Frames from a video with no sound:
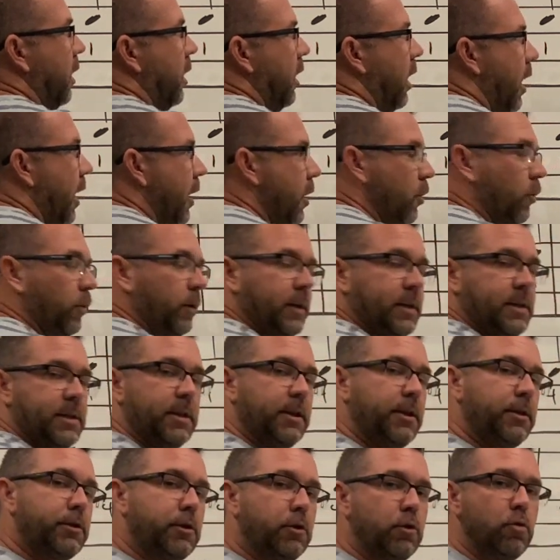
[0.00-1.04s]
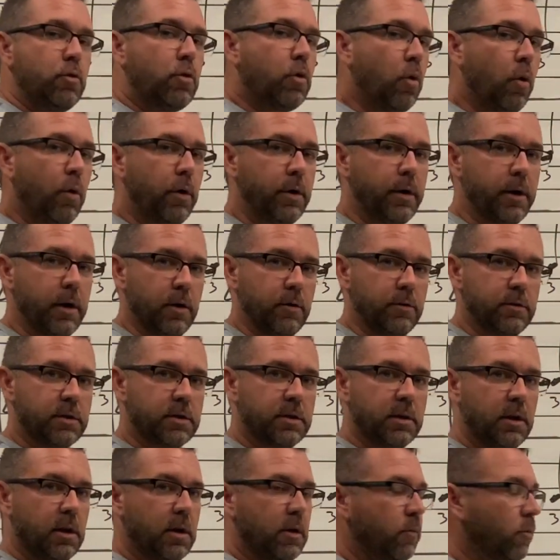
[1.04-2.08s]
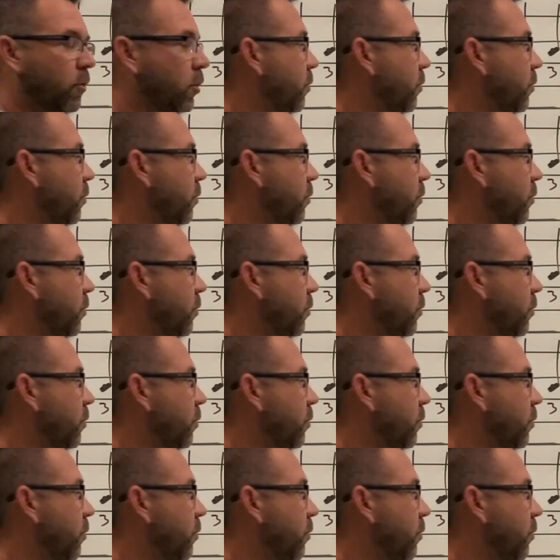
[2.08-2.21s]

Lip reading: I only see 2 quarter notes. Well,